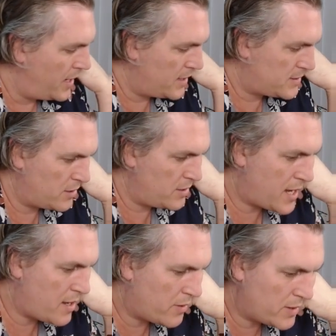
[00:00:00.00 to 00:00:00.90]
So
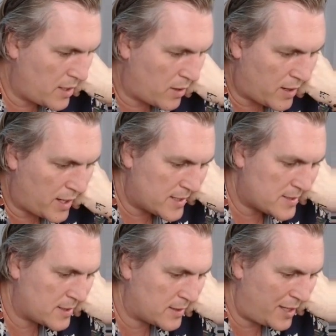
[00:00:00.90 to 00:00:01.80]
now the
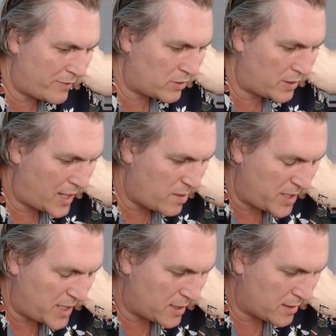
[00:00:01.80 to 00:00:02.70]
highest level
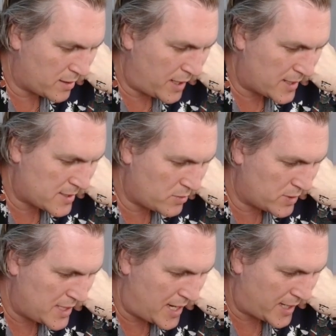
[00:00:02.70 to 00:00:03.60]
enemy has to
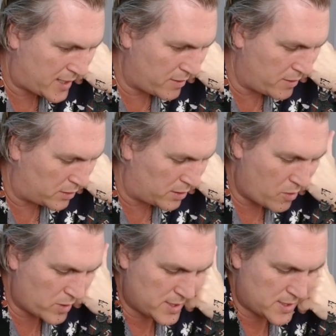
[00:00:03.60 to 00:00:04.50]
attack the
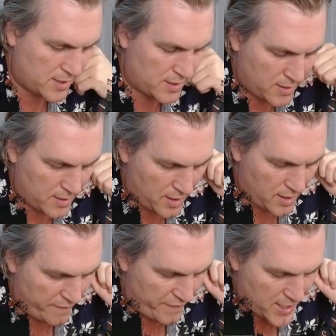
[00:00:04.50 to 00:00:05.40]
lowest
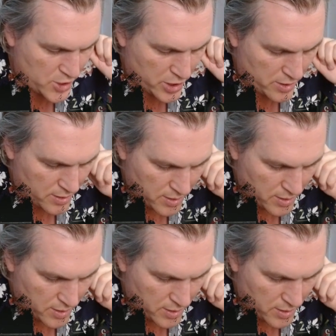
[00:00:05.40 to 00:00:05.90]
evasion.